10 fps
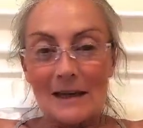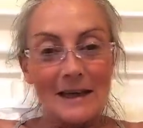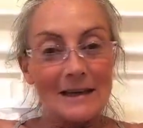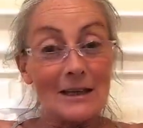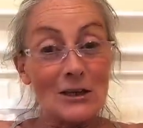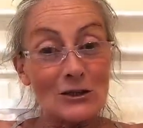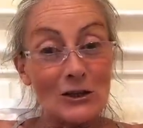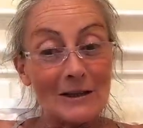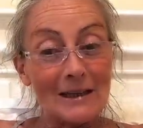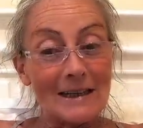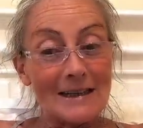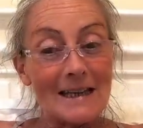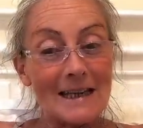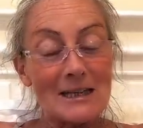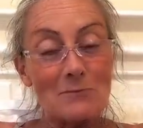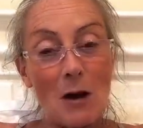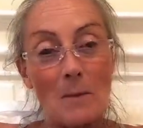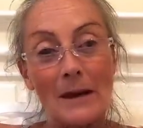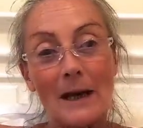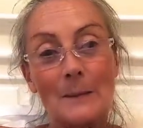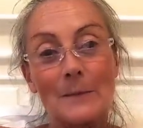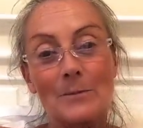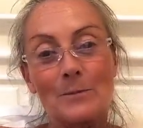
And then you start getting tests popping up.